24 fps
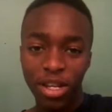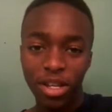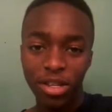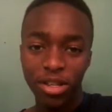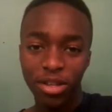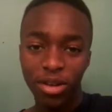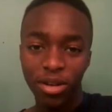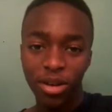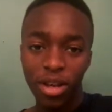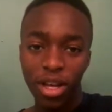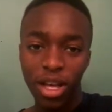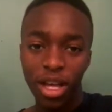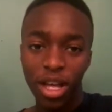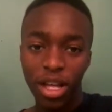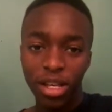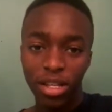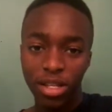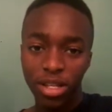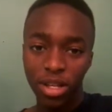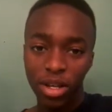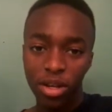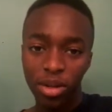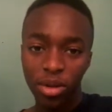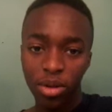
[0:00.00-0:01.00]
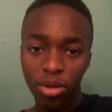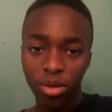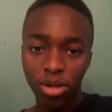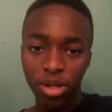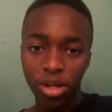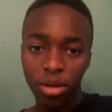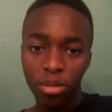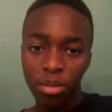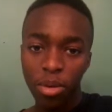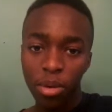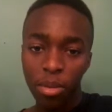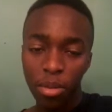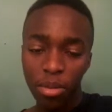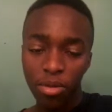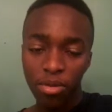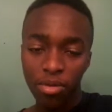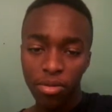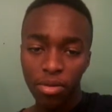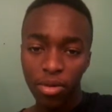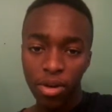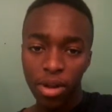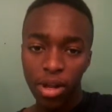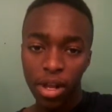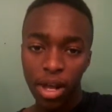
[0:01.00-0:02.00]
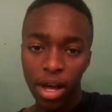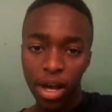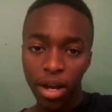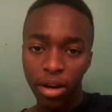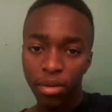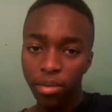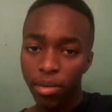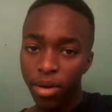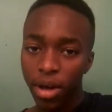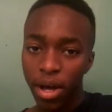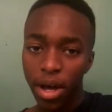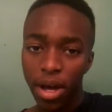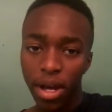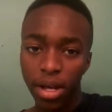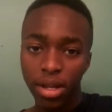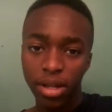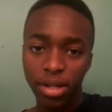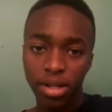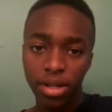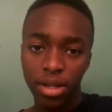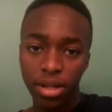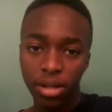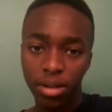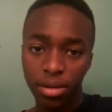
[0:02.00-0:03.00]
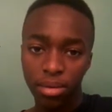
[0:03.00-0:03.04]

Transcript: So it's a closing moment for a lot of guys.